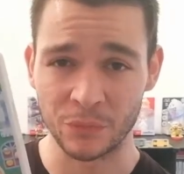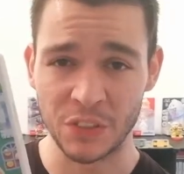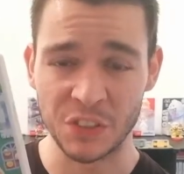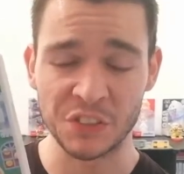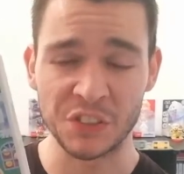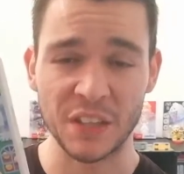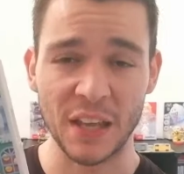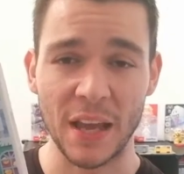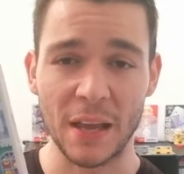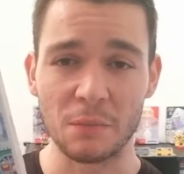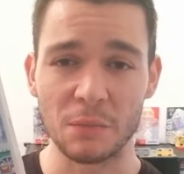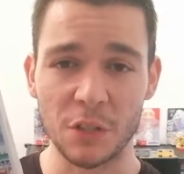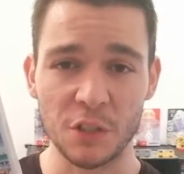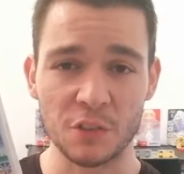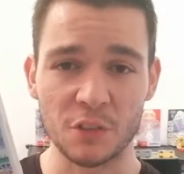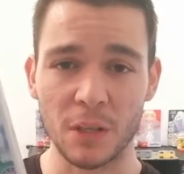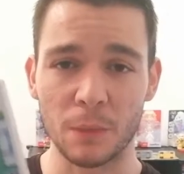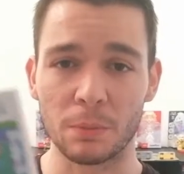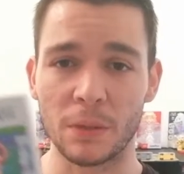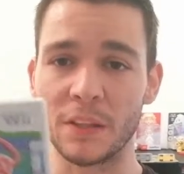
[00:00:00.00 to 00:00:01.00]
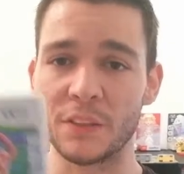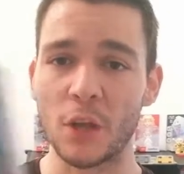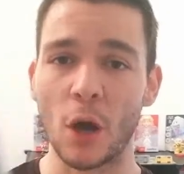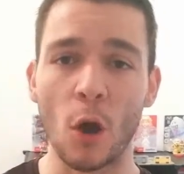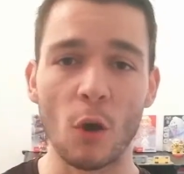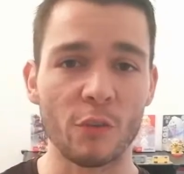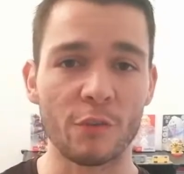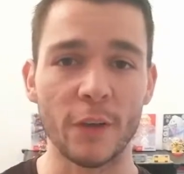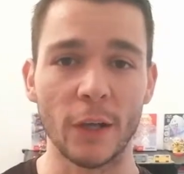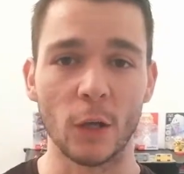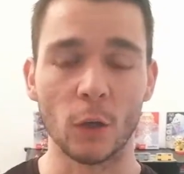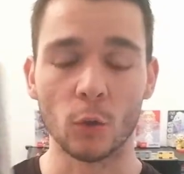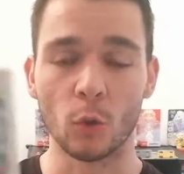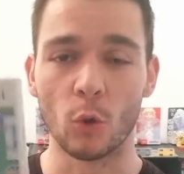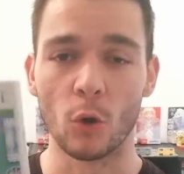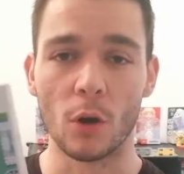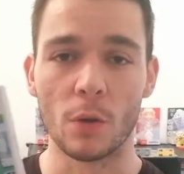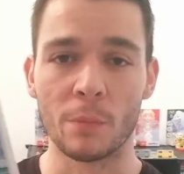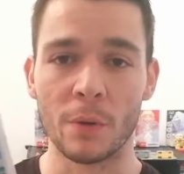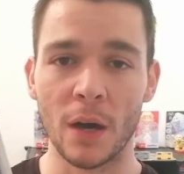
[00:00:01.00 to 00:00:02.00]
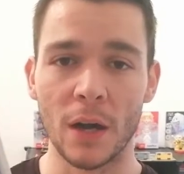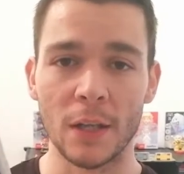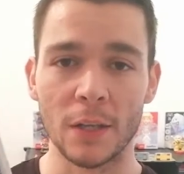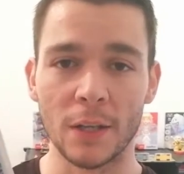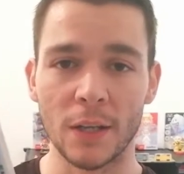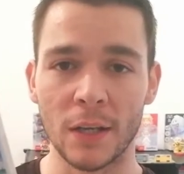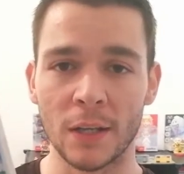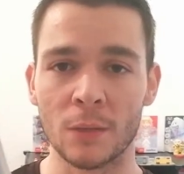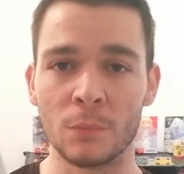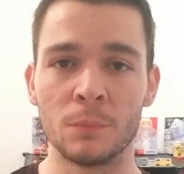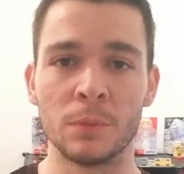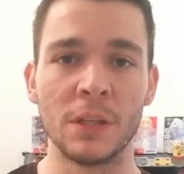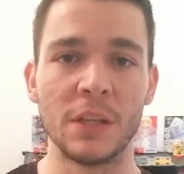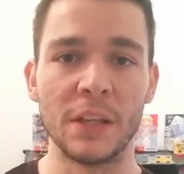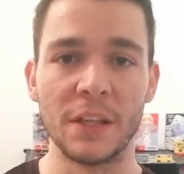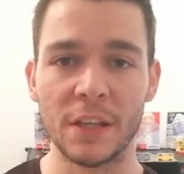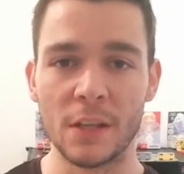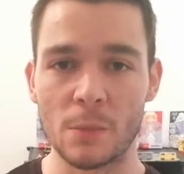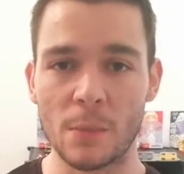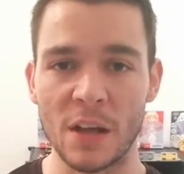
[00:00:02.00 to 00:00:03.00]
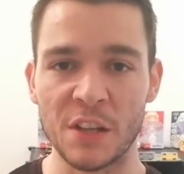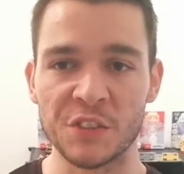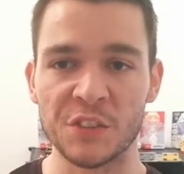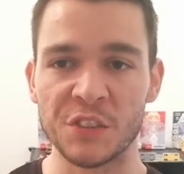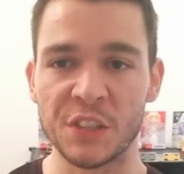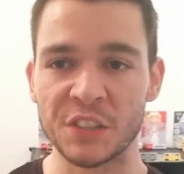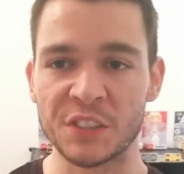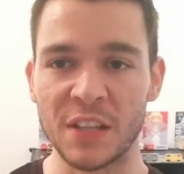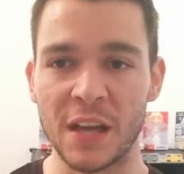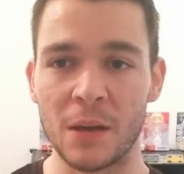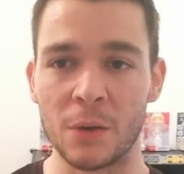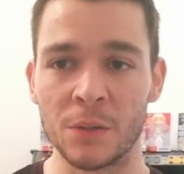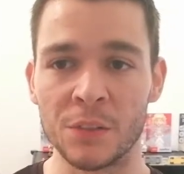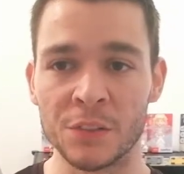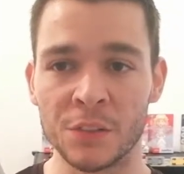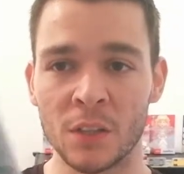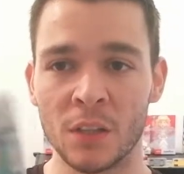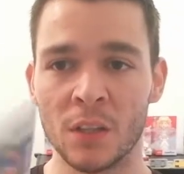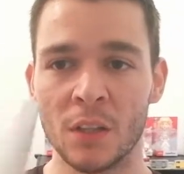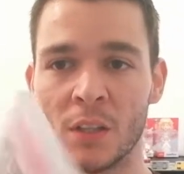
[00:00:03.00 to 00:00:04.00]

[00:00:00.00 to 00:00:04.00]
This game, literally, I played the whole thing on autopilot and I completed in about six hours.